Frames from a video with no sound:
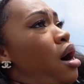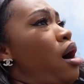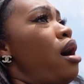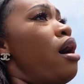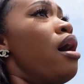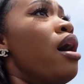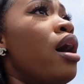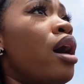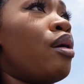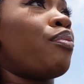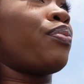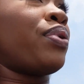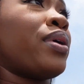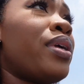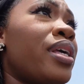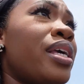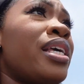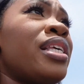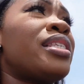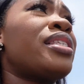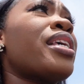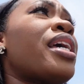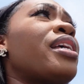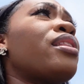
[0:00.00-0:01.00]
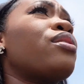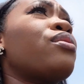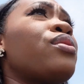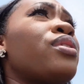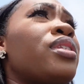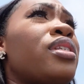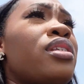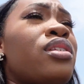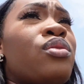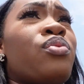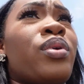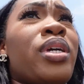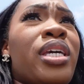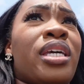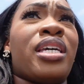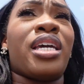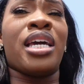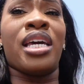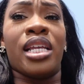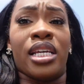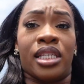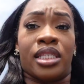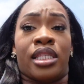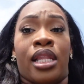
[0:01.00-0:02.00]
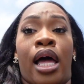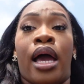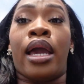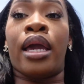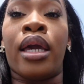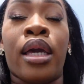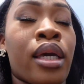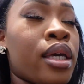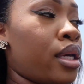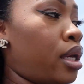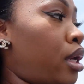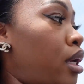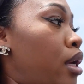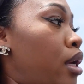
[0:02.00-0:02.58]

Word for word: up in St. Louis this week. It is like